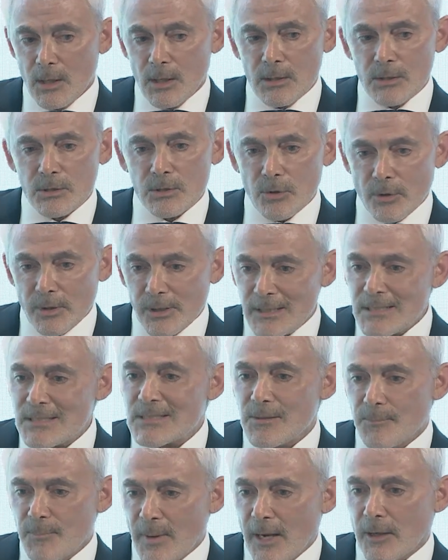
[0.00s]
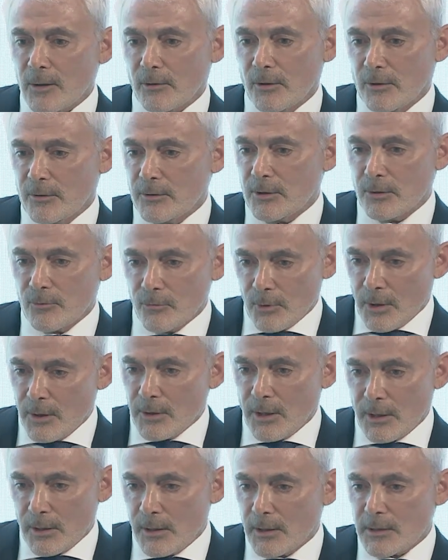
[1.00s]
So it is a battleground,
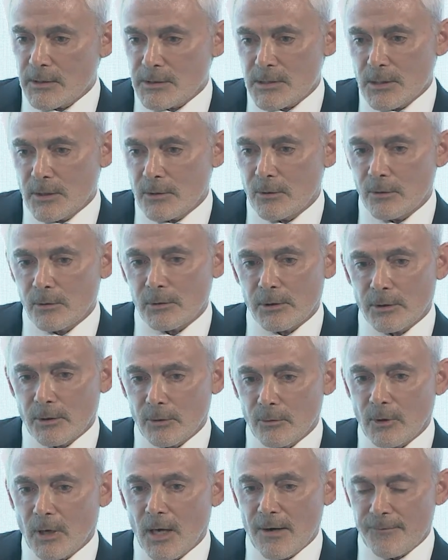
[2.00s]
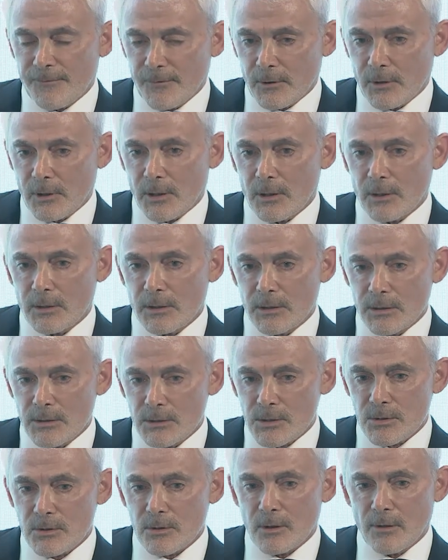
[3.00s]
and like I said earlier, Africa
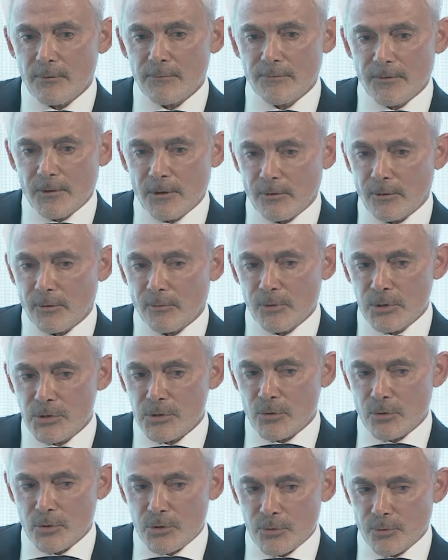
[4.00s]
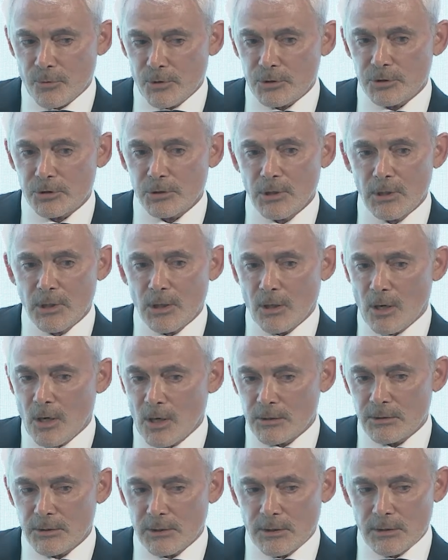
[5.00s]
is a very resource-rich
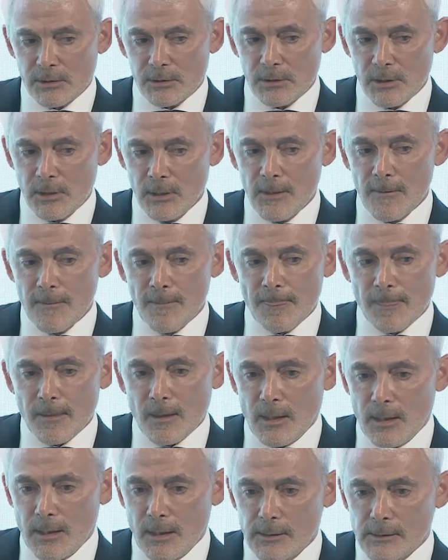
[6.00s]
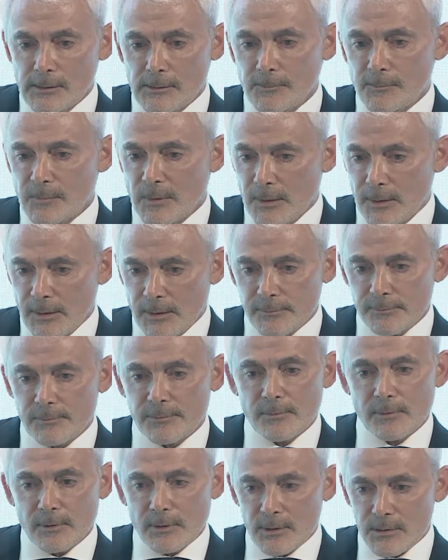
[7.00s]
continent, and
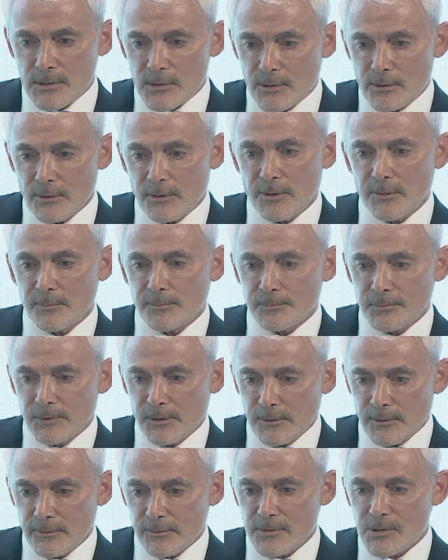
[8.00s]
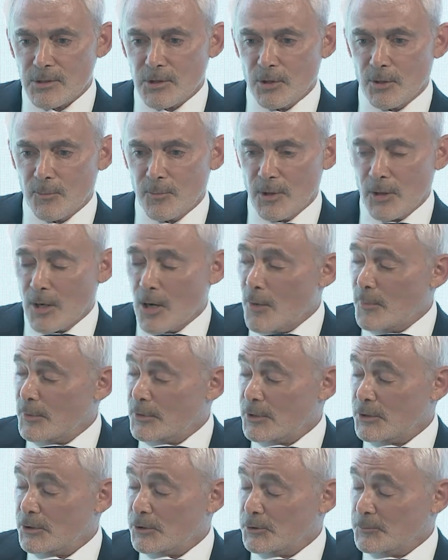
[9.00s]
it's going to be a
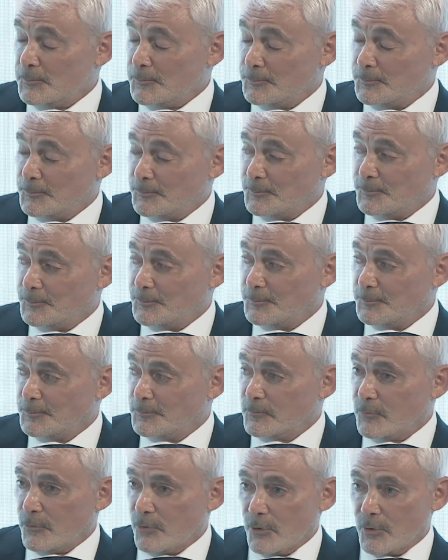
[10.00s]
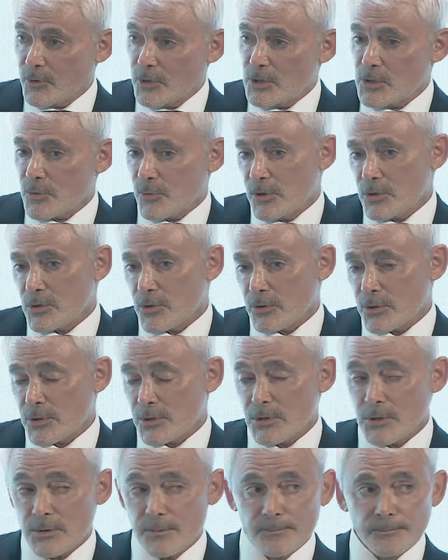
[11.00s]
competition for these
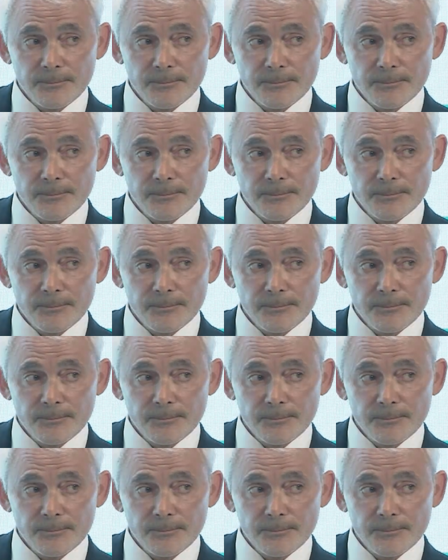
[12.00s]
resources.